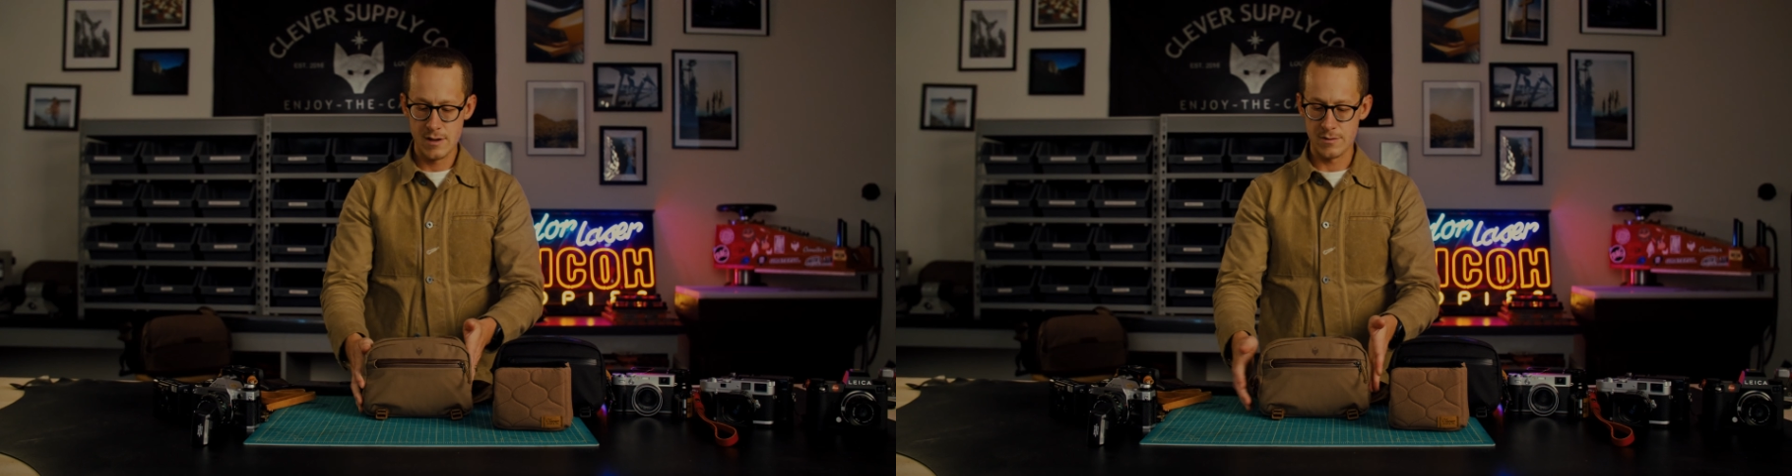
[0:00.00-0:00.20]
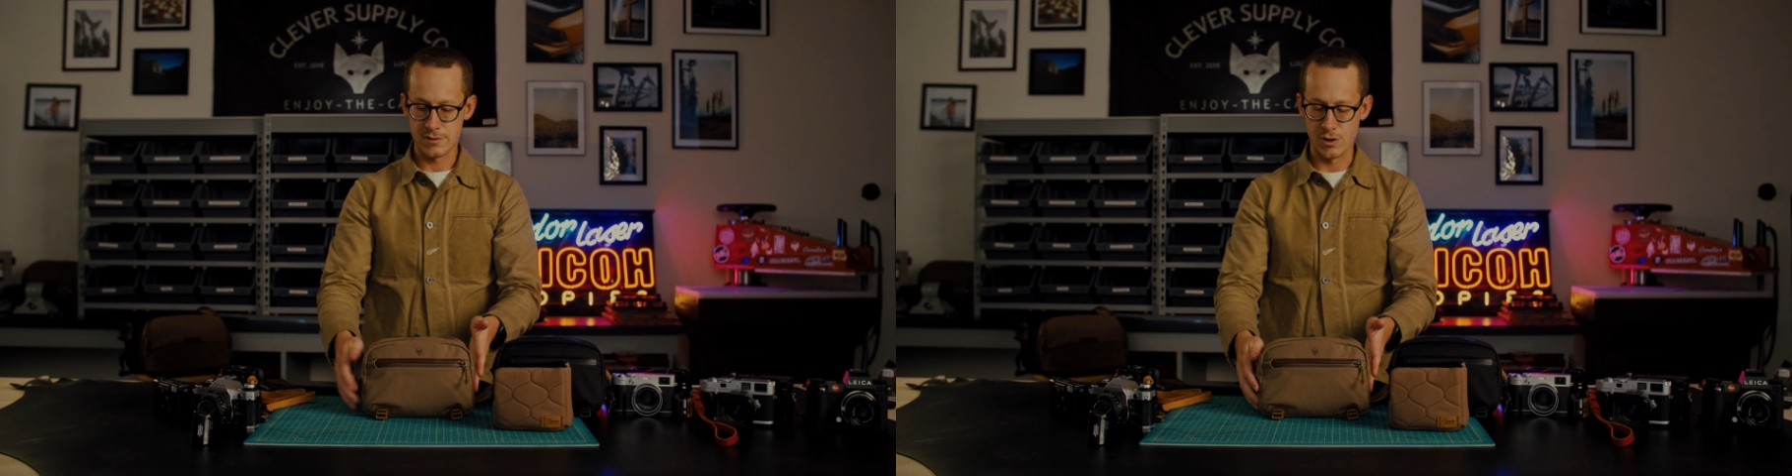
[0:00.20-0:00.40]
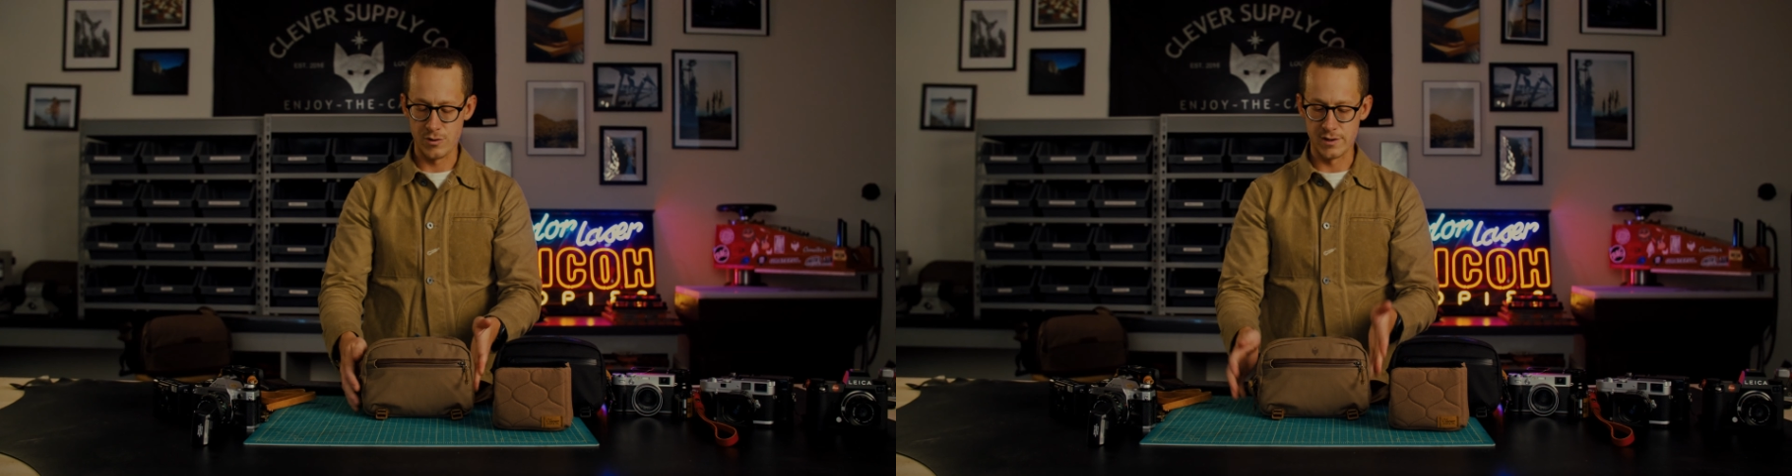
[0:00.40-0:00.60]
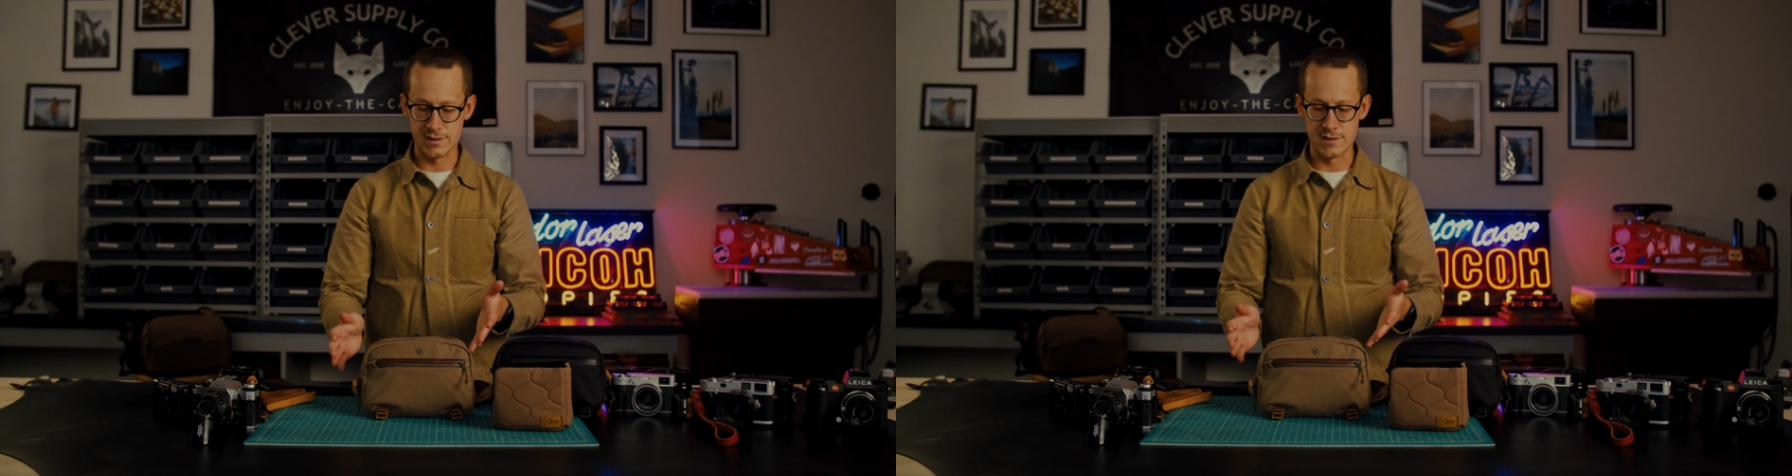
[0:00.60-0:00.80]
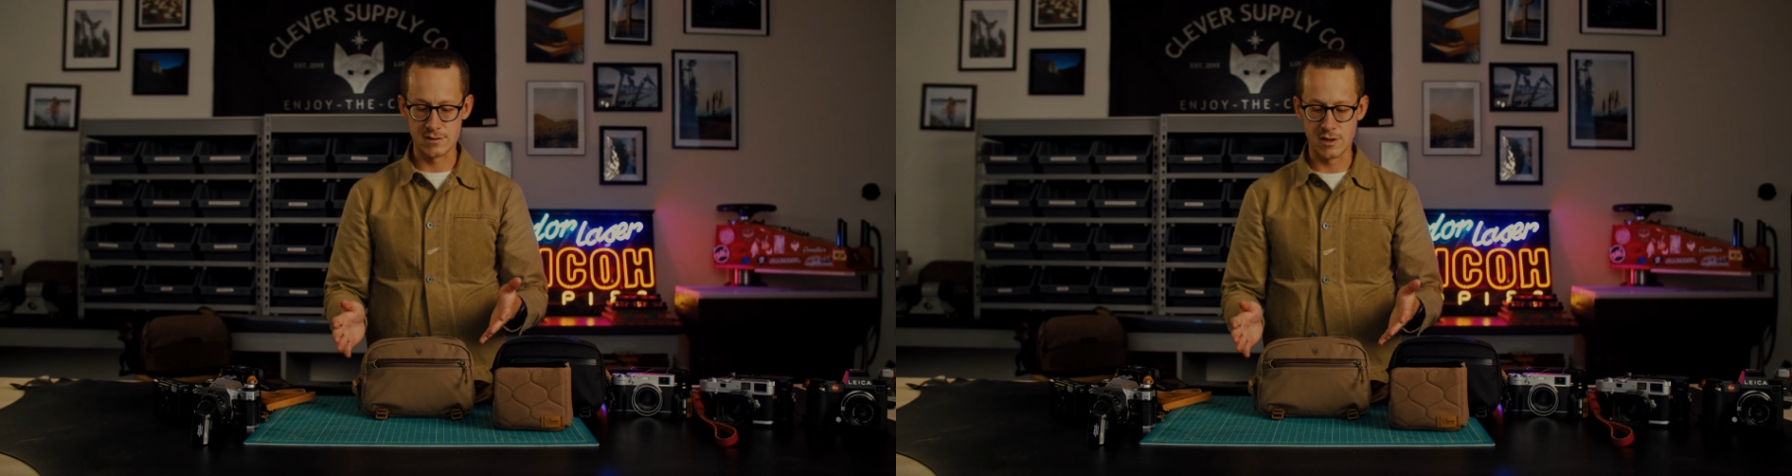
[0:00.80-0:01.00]
So this
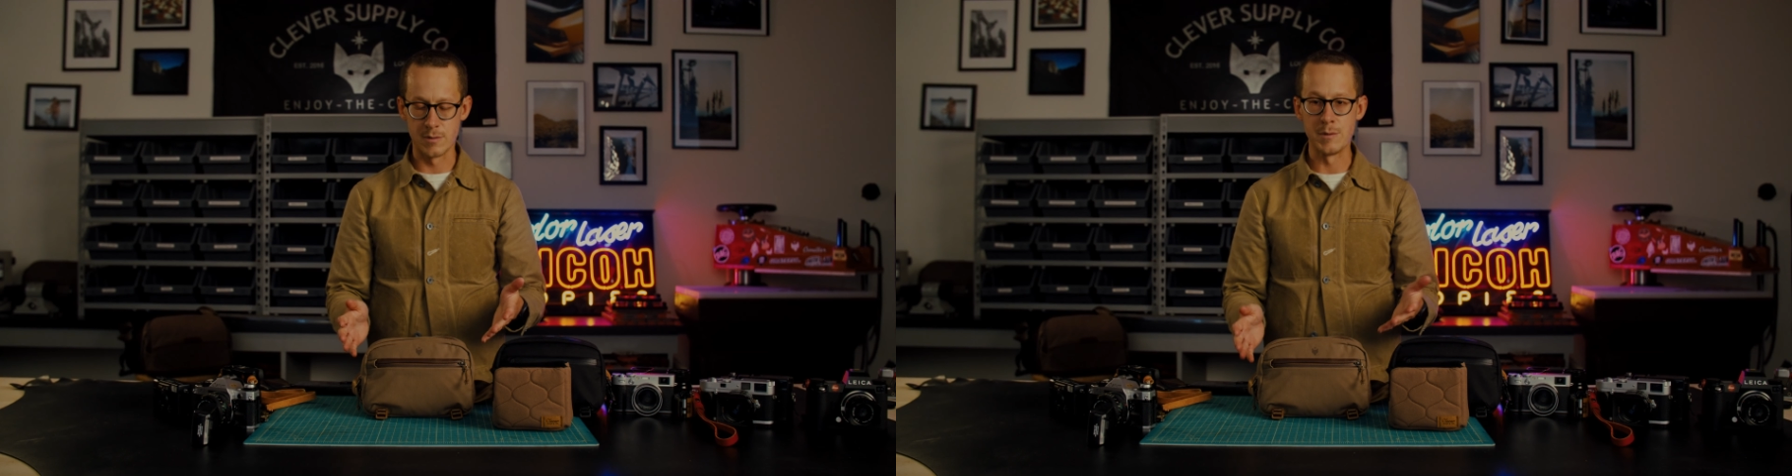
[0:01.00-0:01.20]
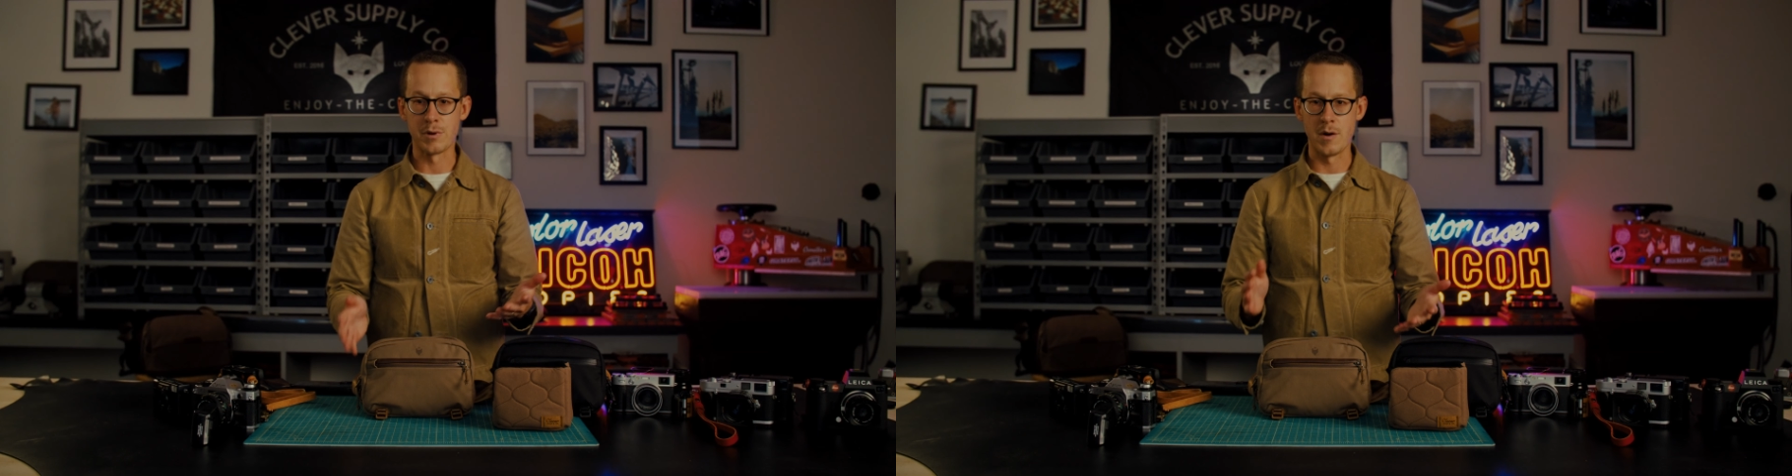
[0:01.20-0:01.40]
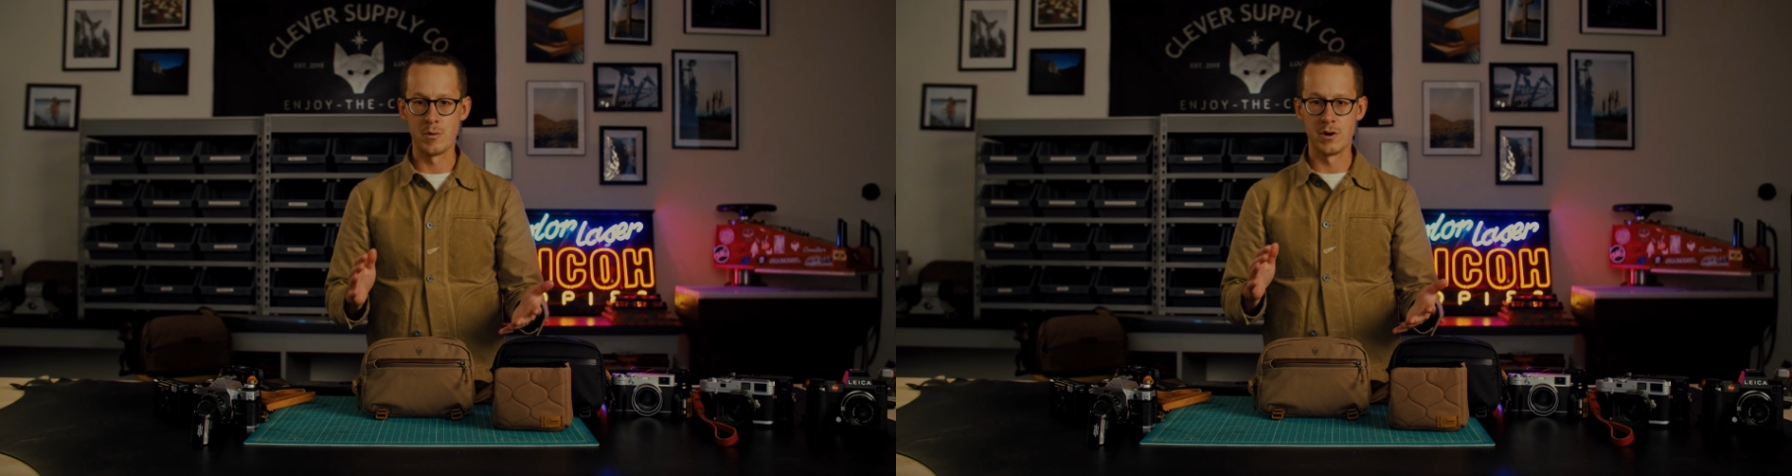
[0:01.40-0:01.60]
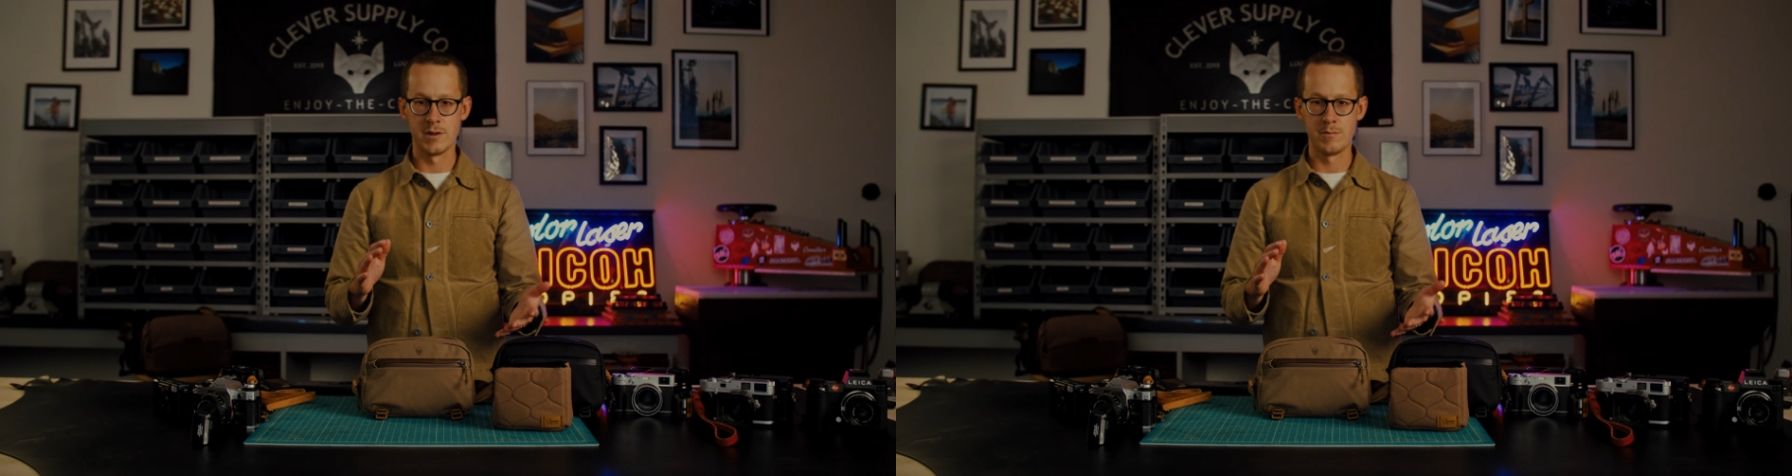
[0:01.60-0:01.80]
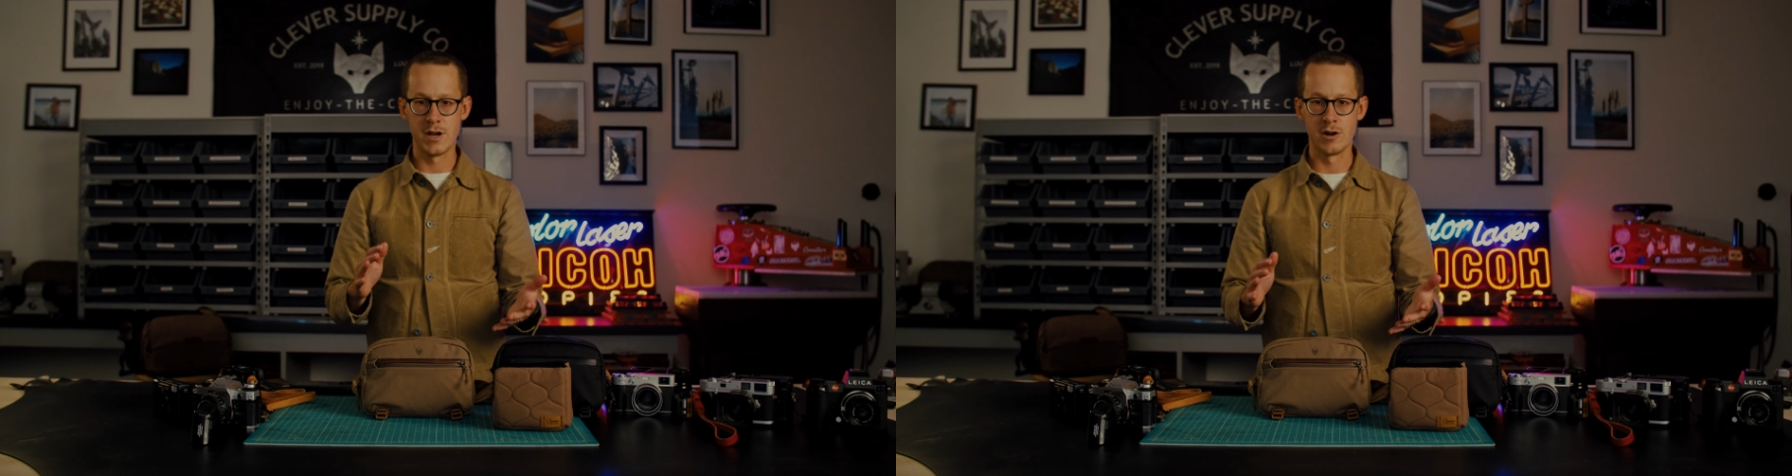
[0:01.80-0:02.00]
is gonna be probably one of
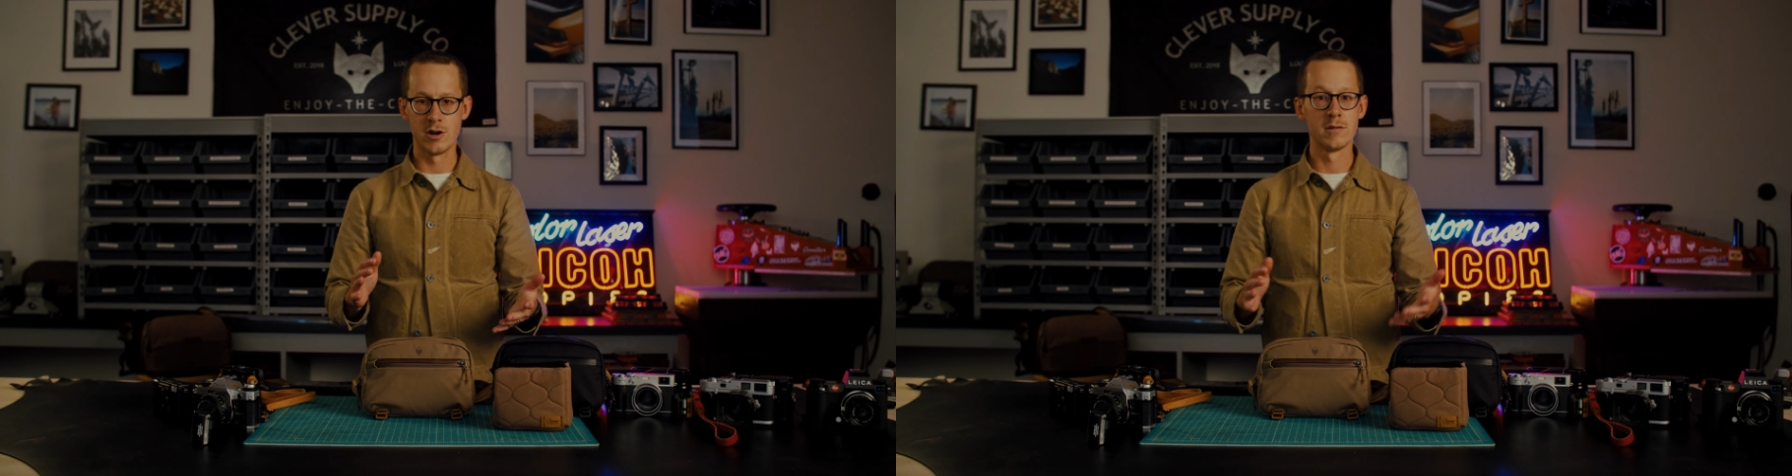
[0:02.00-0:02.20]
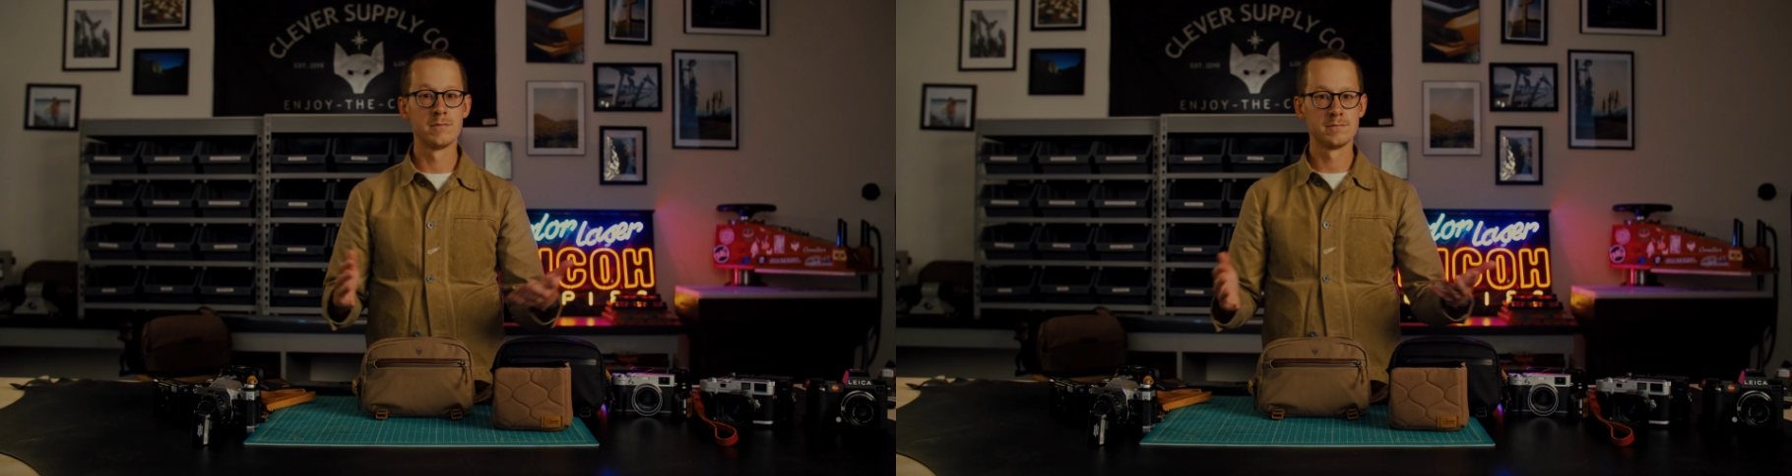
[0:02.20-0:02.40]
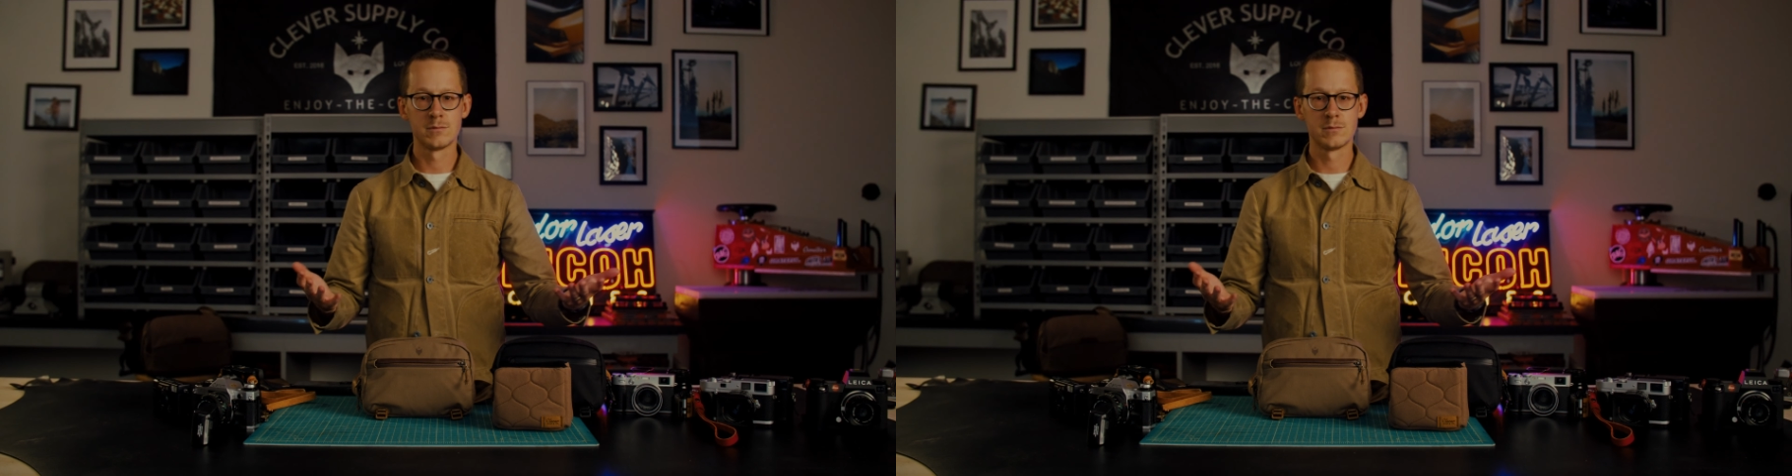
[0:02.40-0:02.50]
the bigger,